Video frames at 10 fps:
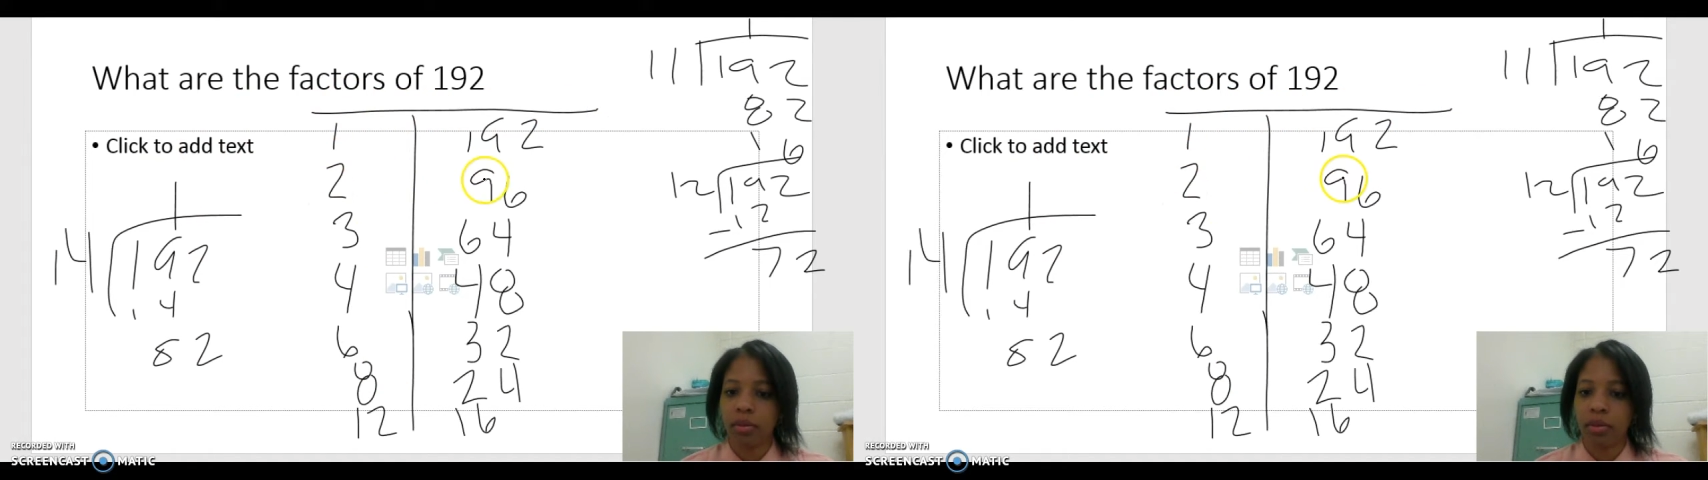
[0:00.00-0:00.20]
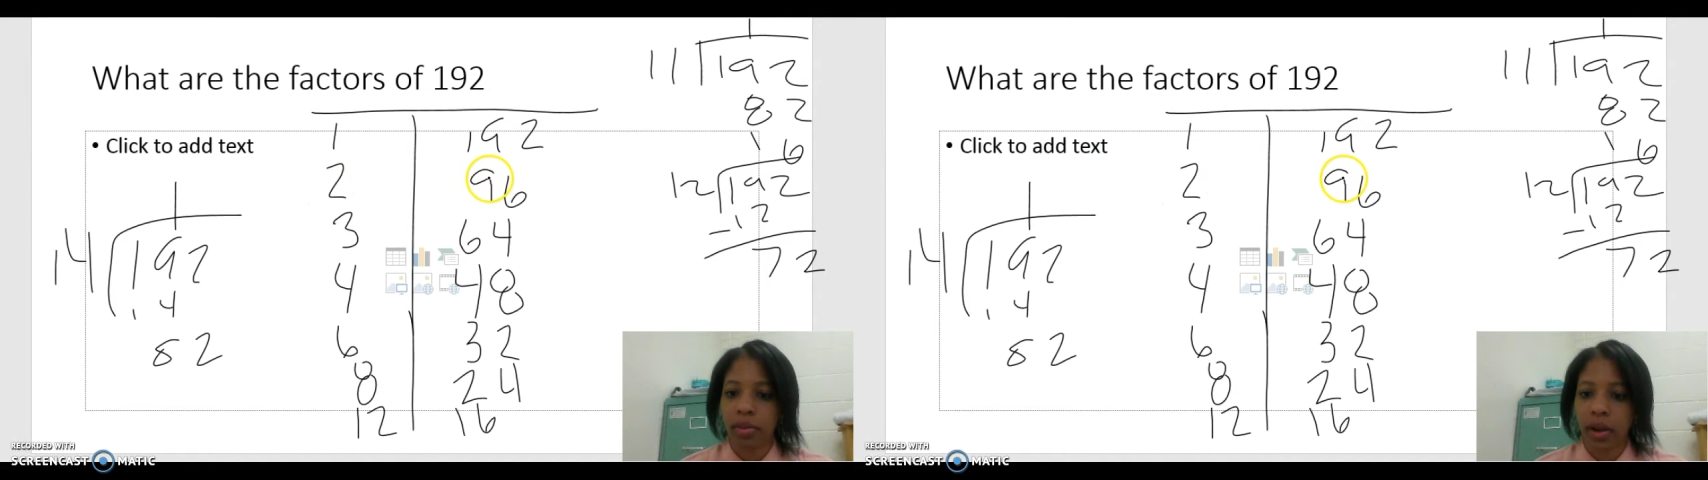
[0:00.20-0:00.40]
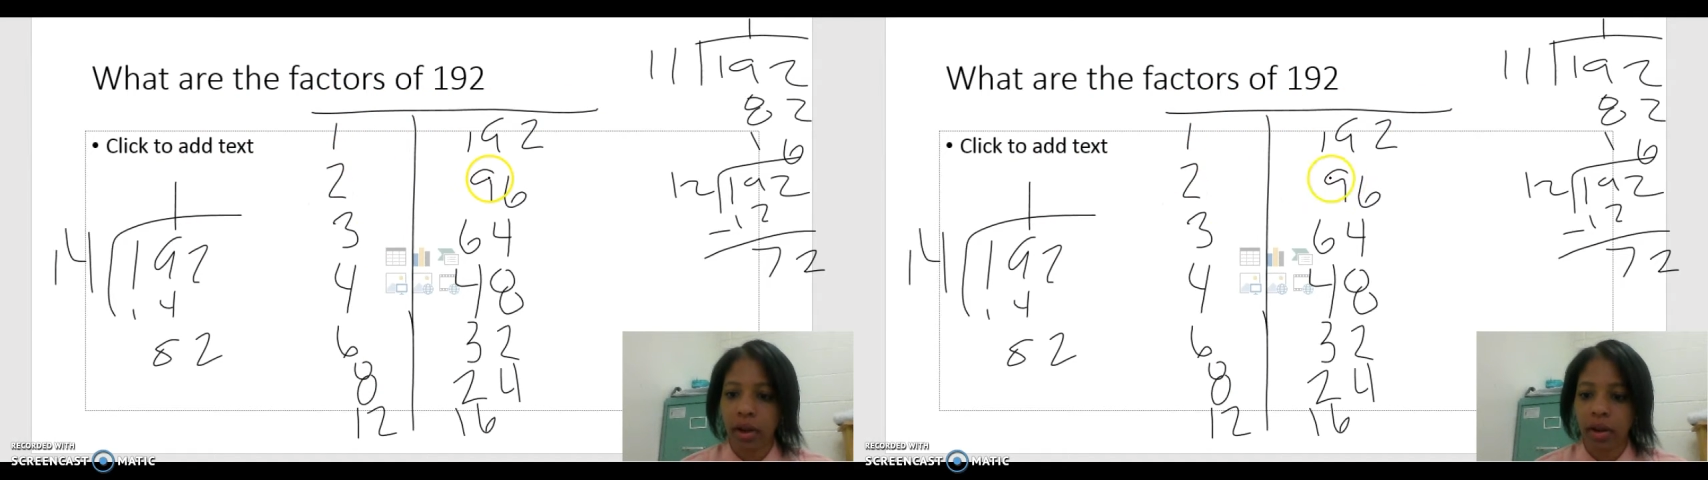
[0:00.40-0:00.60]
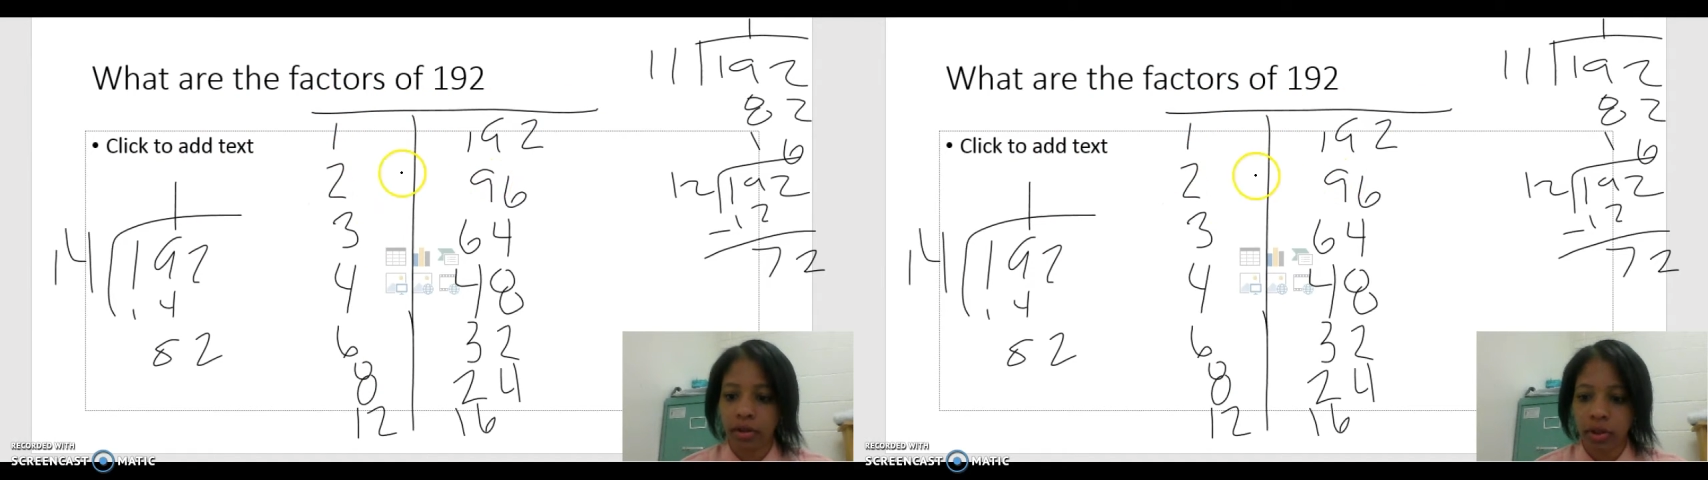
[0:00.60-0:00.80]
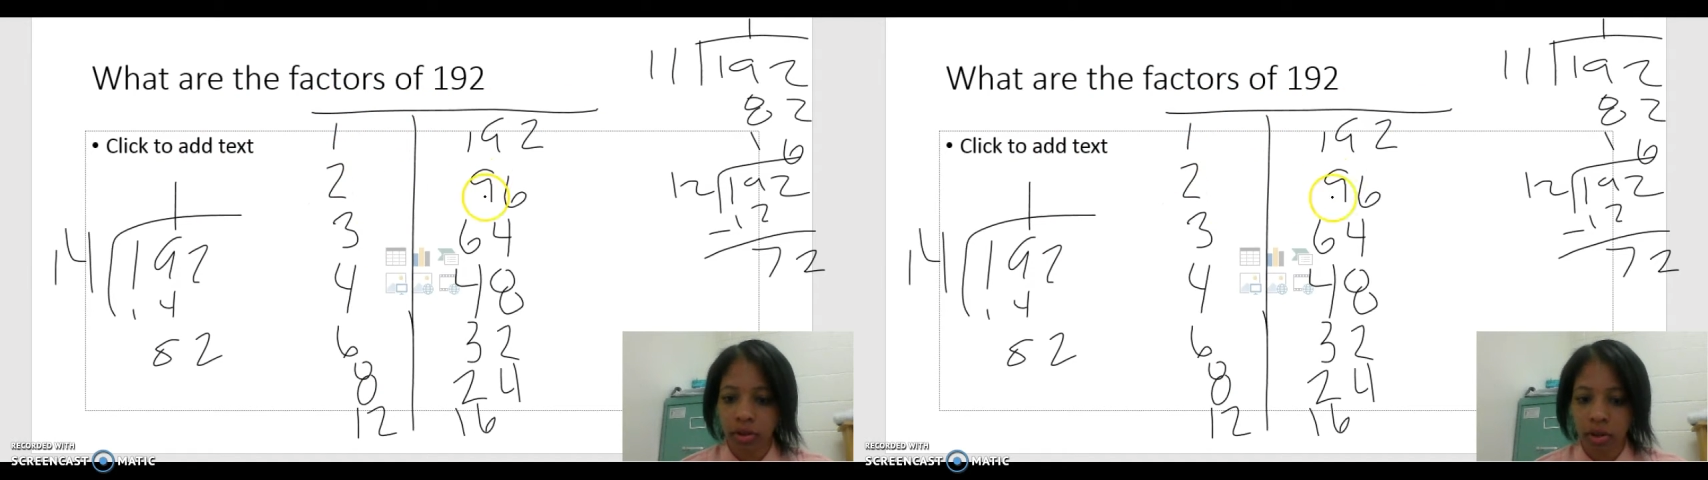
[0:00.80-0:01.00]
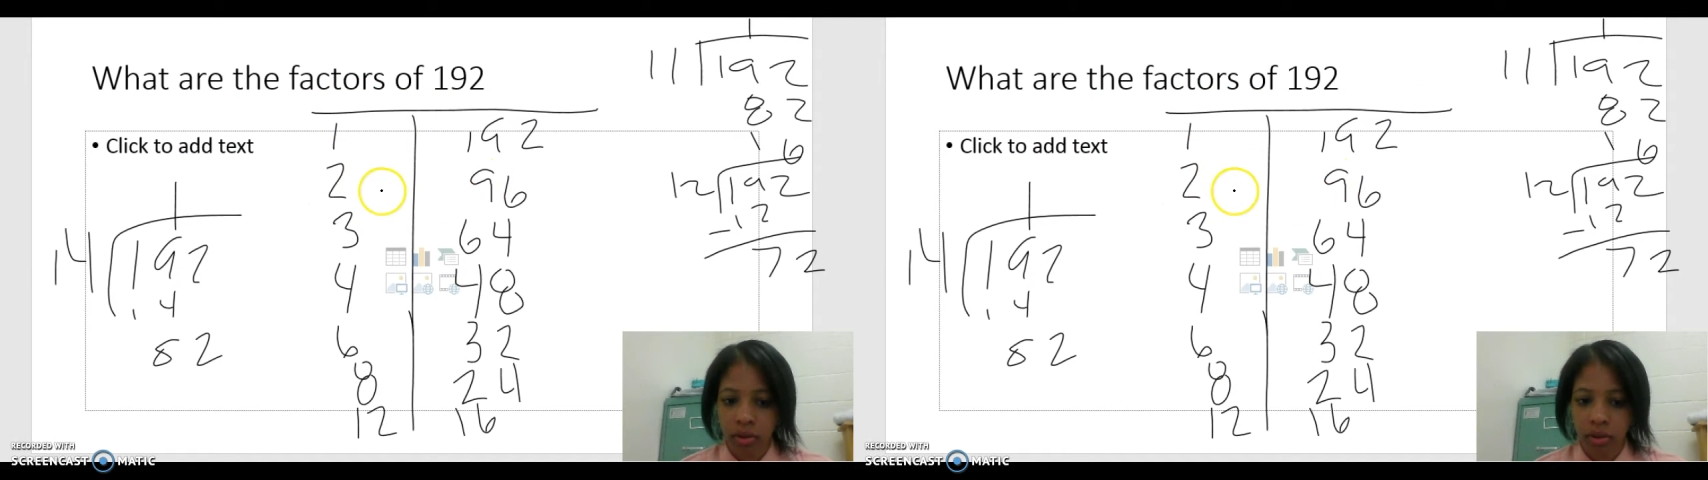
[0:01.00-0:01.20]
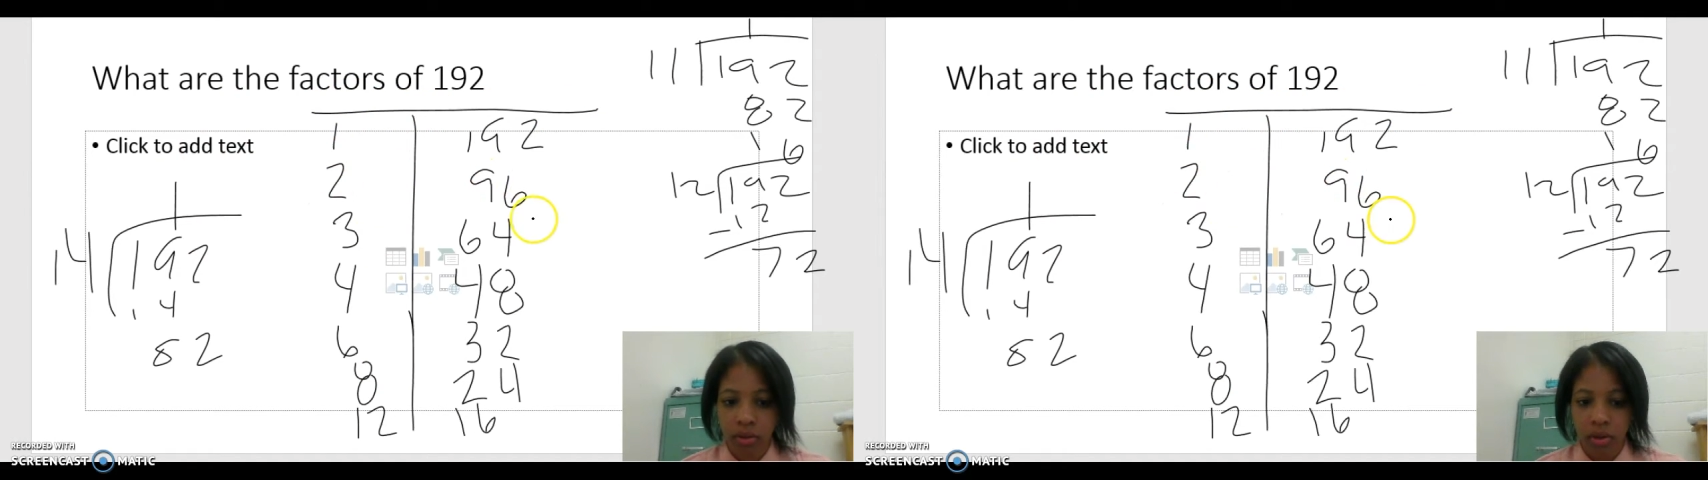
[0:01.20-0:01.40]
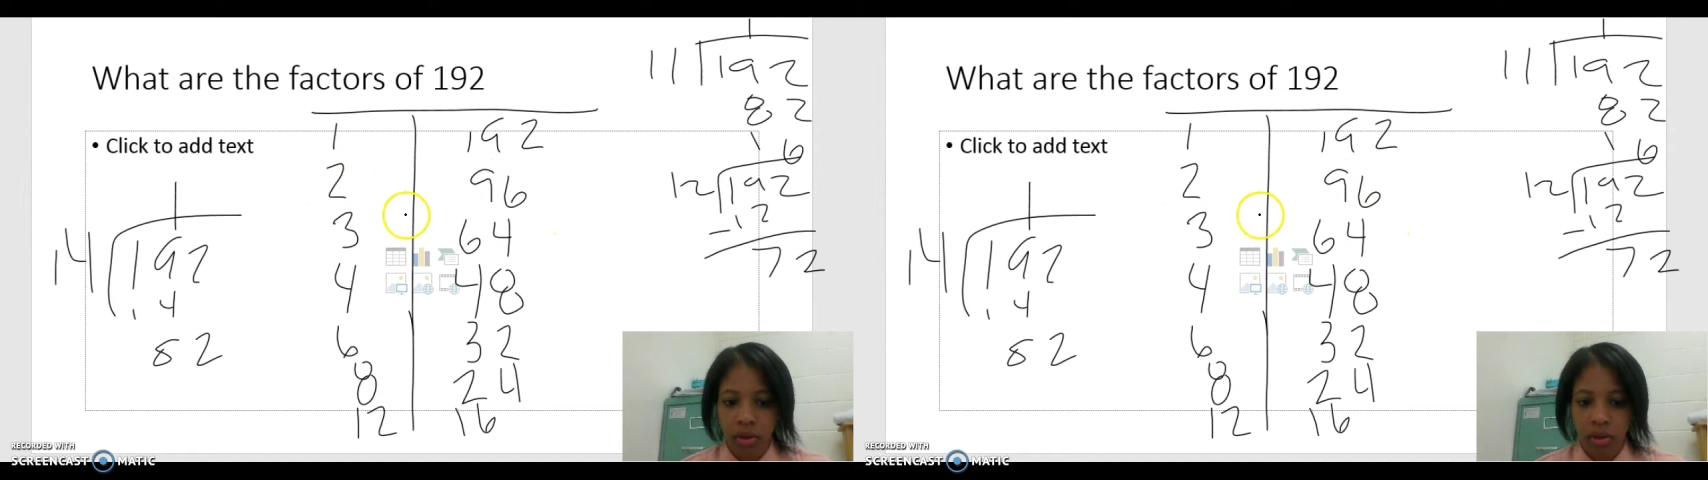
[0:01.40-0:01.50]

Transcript: them in pairs, so you know,